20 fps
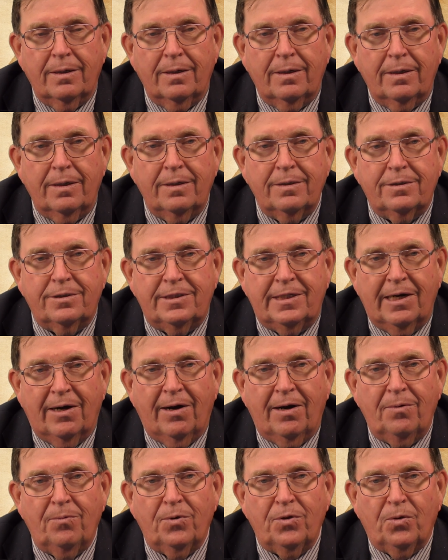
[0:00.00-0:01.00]
is
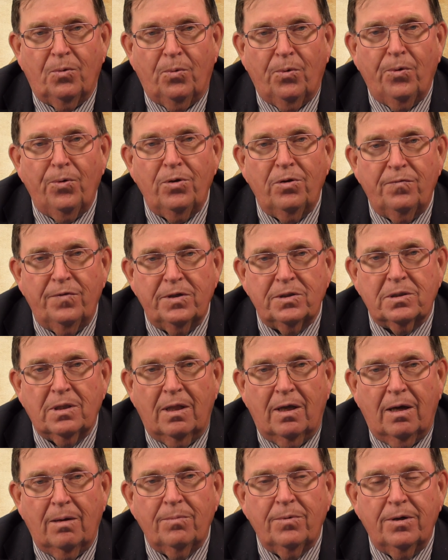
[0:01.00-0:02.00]
sharing with the world of
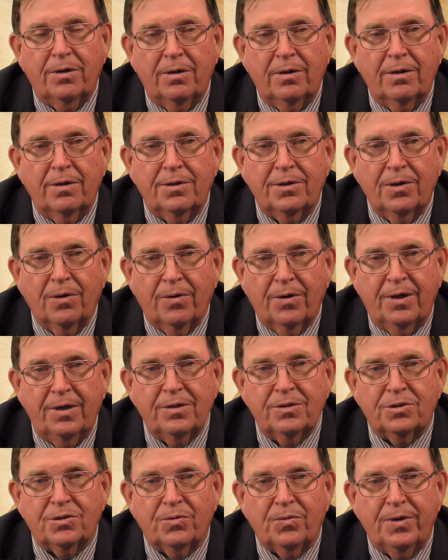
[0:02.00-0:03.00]
Islam your
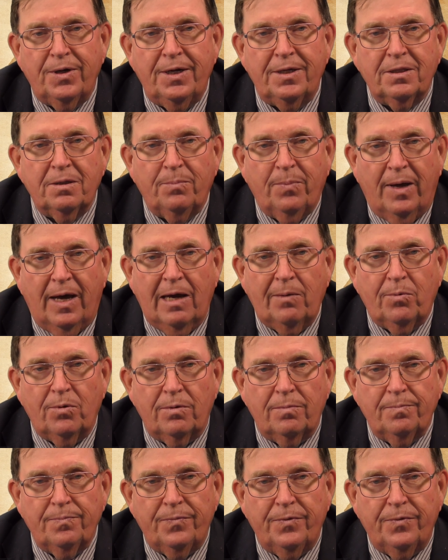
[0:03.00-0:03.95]
history in the Bible.